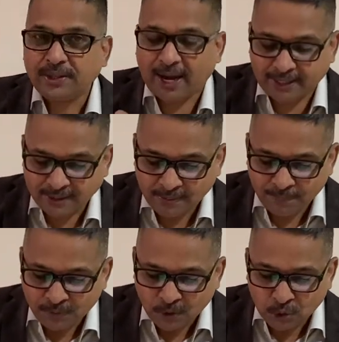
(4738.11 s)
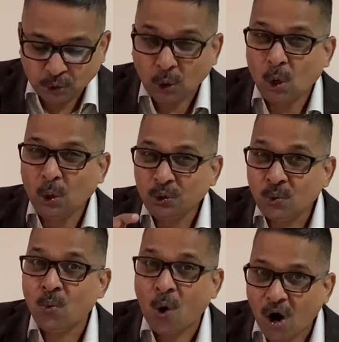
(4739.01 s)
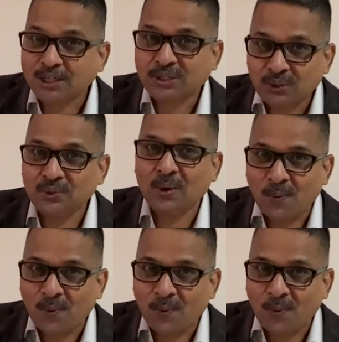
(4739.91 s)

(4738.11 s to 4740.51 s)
that though you walk through the